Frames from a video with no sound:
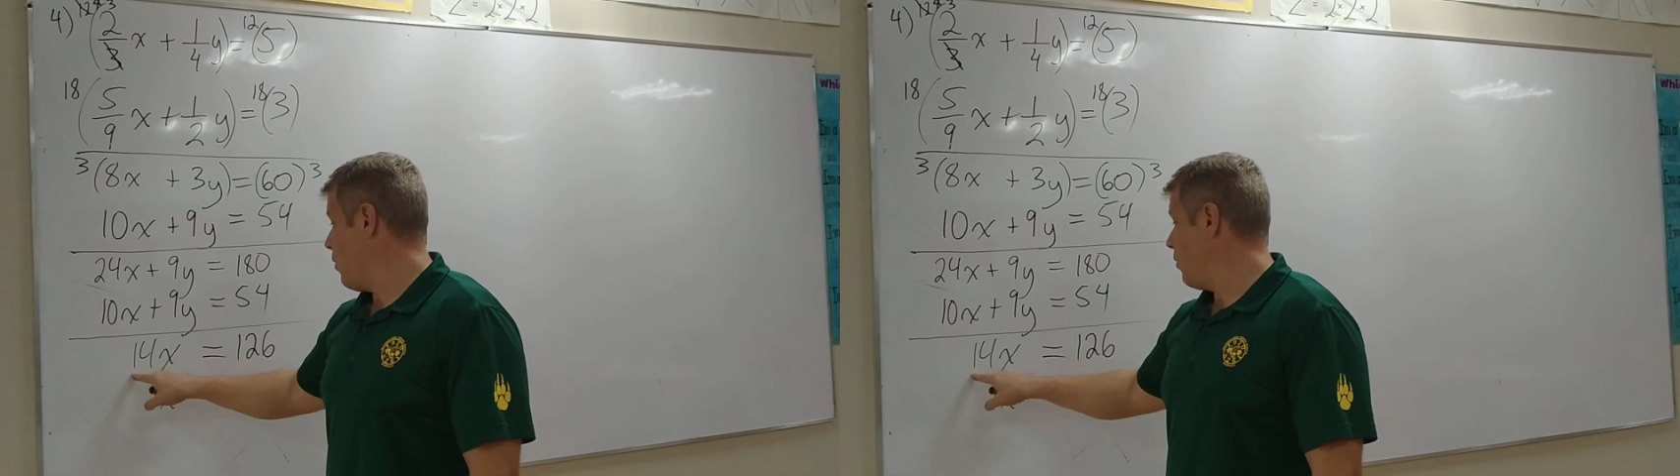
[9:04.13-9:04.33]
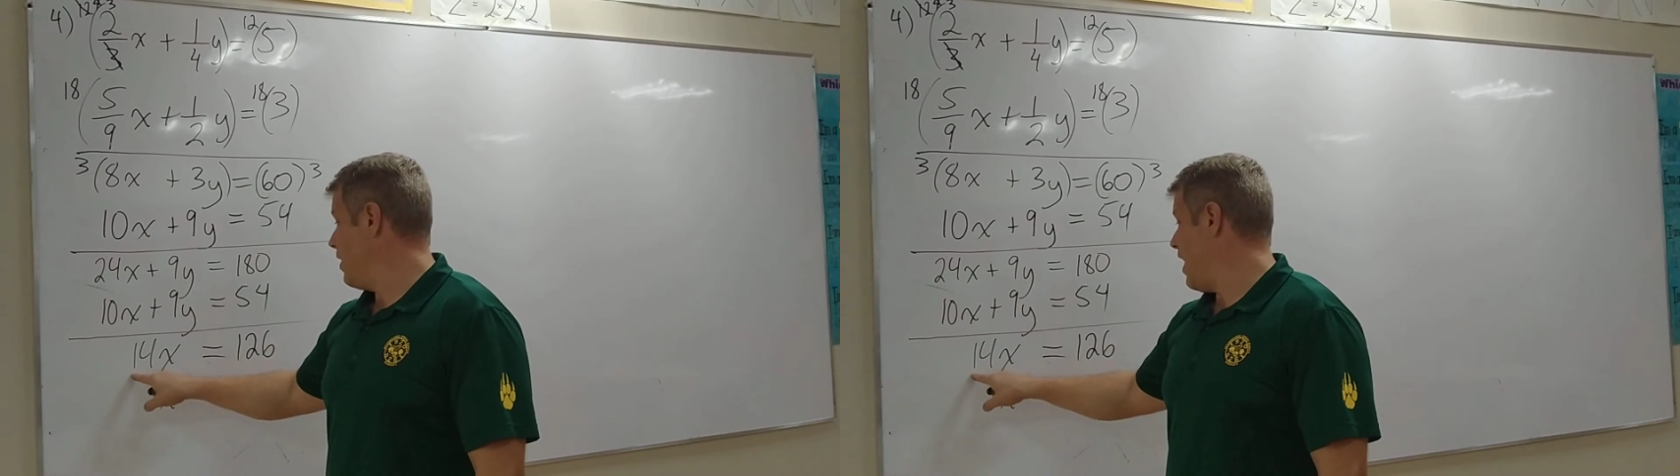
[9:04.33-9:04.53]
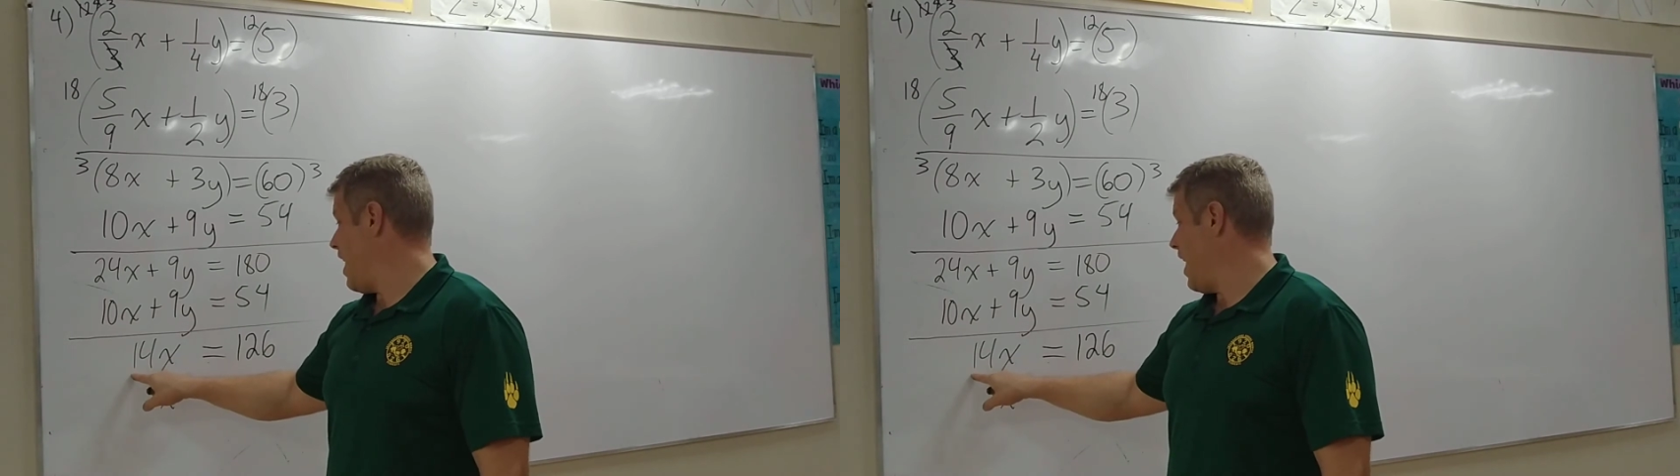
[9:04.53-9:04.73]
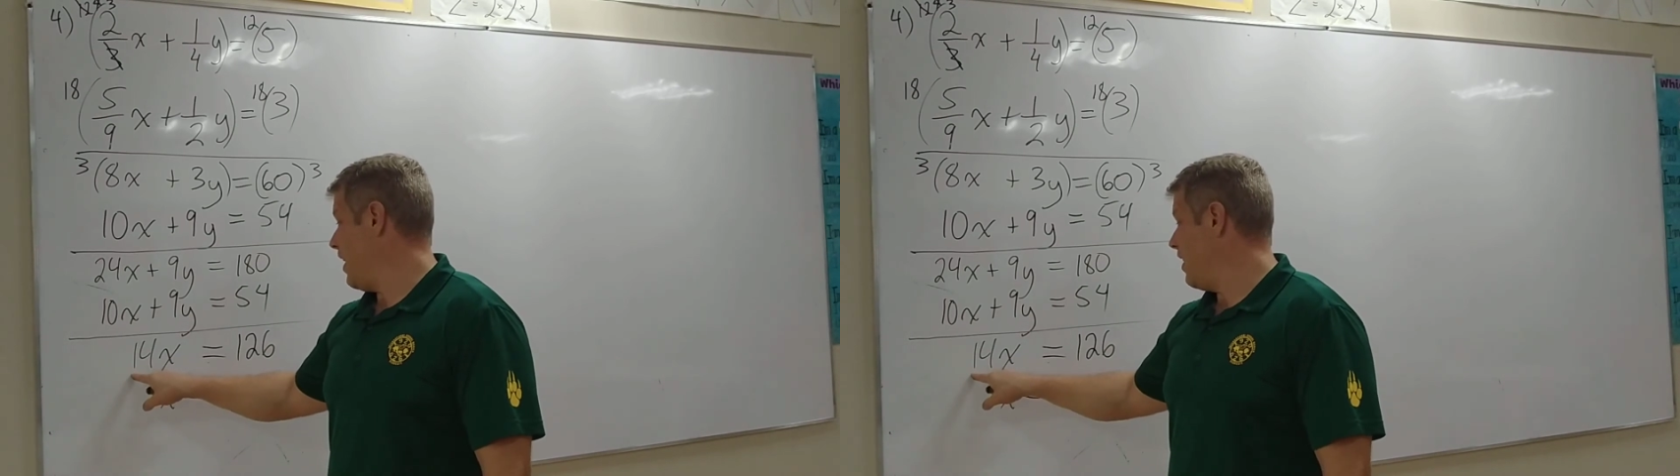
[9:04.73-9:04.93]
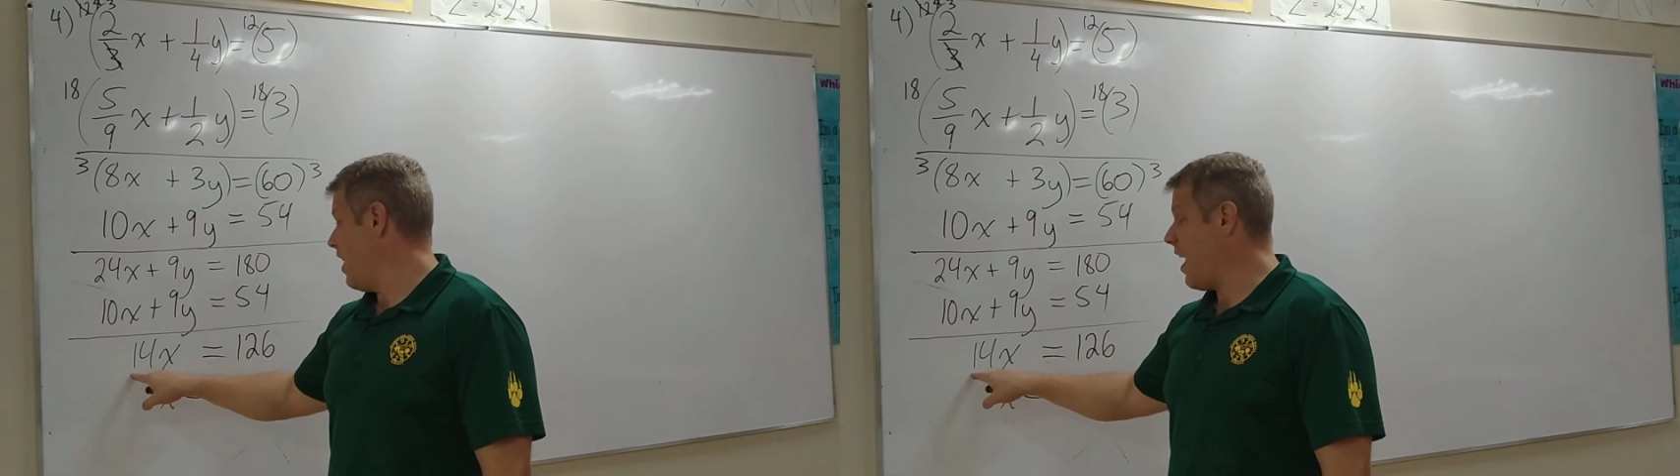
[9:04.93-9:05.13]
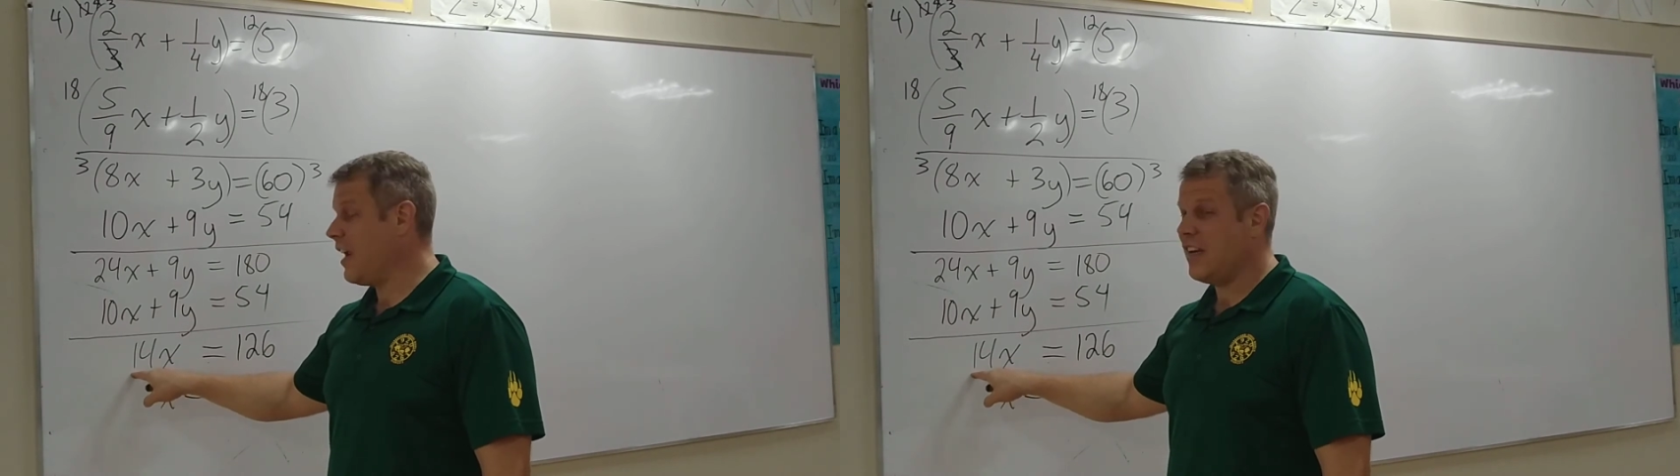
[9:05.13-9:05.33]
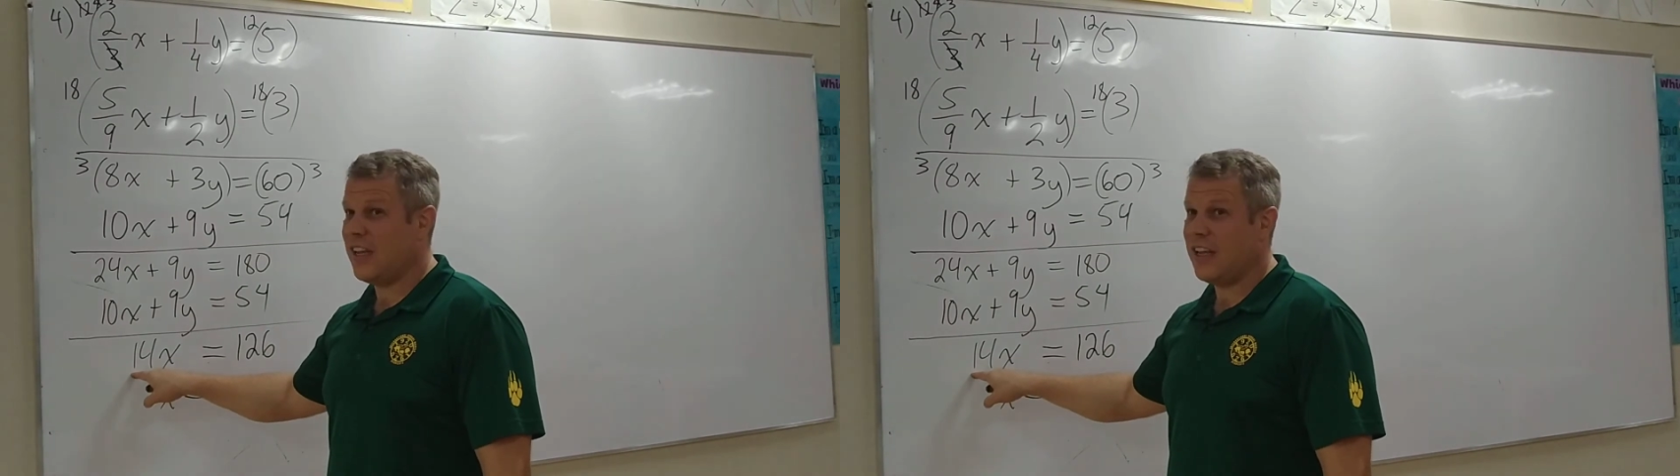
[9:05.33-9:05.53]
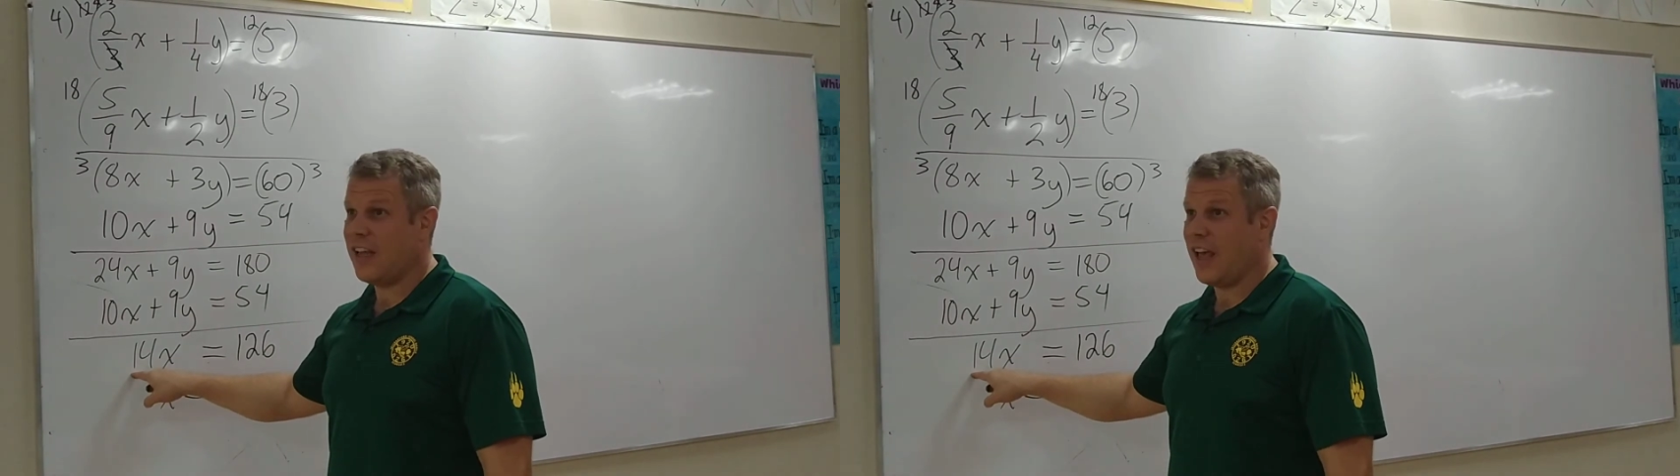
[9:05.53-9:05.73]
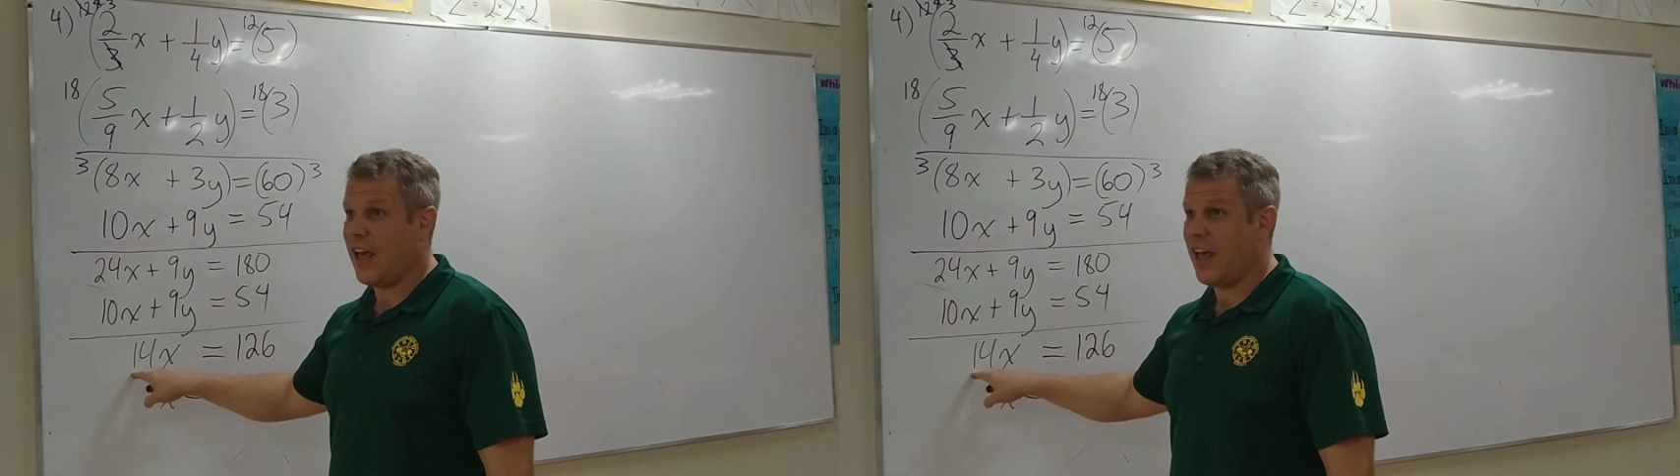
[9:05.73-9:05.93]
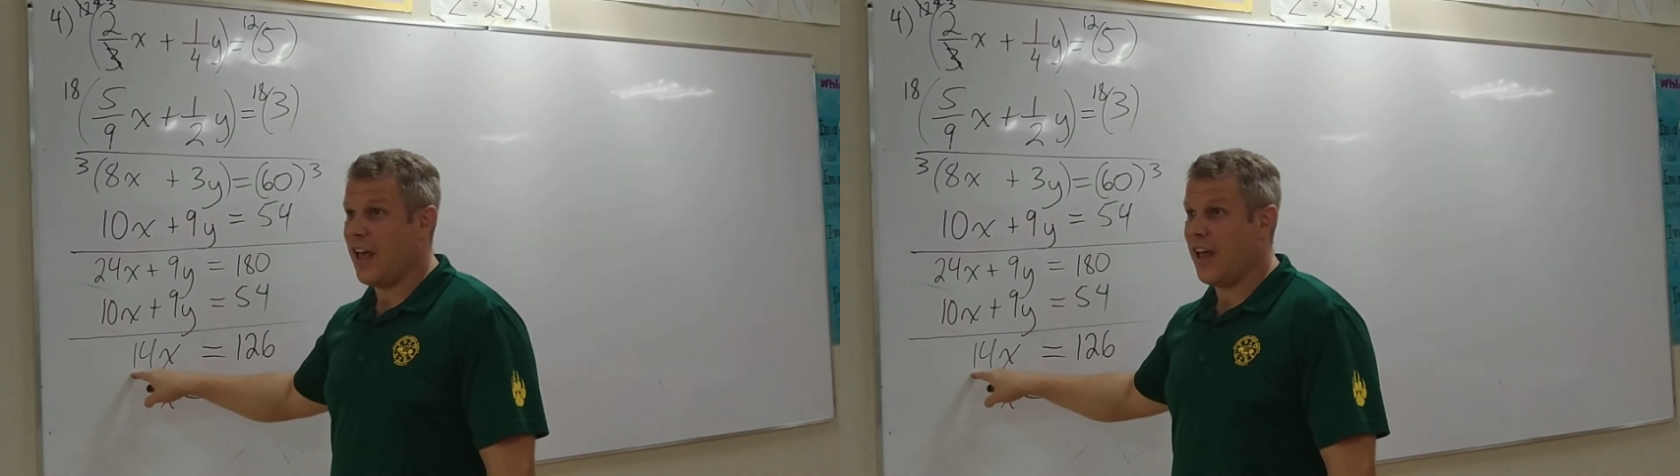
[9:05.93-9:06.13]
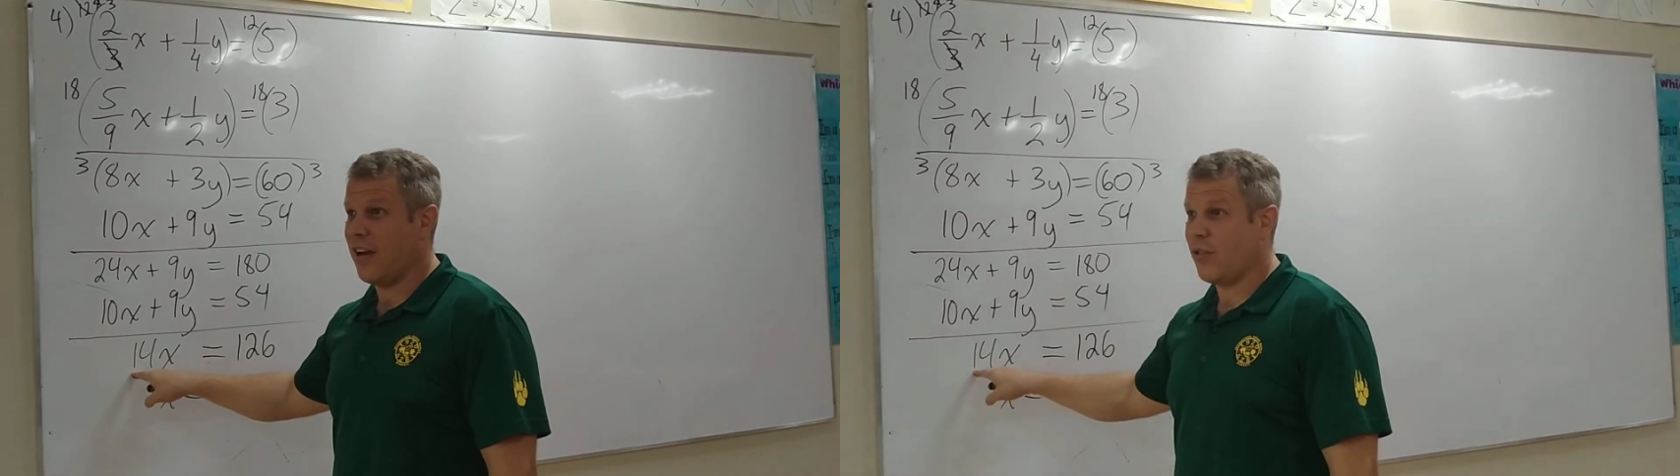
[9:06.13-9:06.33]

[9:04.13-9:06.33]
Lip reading: about 9? 90 and